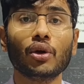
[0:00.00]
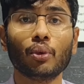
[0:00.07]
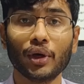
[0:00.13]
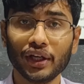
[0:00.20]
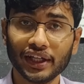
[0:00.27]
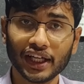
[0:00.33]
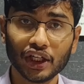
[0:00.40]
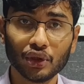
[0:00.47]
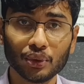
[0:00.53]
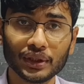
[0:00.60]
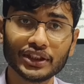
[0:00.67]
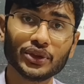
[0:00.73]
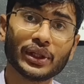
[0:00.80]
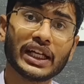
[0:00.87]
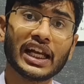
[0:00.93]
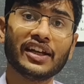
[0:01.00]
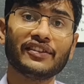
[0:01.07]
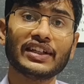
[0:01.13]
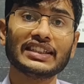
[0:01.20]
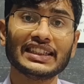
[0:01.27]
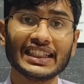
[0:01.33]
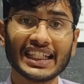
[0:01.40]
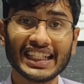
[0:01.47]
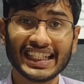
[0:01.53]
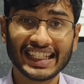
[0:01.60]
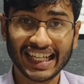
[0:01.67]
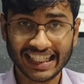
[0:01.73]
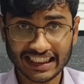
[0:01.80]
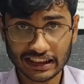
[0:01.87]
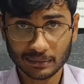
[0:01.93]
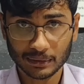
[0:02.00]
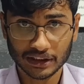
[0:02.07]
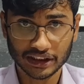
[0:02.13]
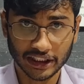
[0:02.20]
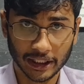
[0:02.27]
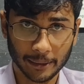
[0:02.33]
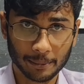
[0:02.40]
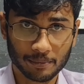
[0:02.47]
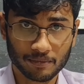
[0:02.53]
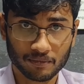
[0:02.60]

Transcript: What you can do is, you can invest in a TENS machine.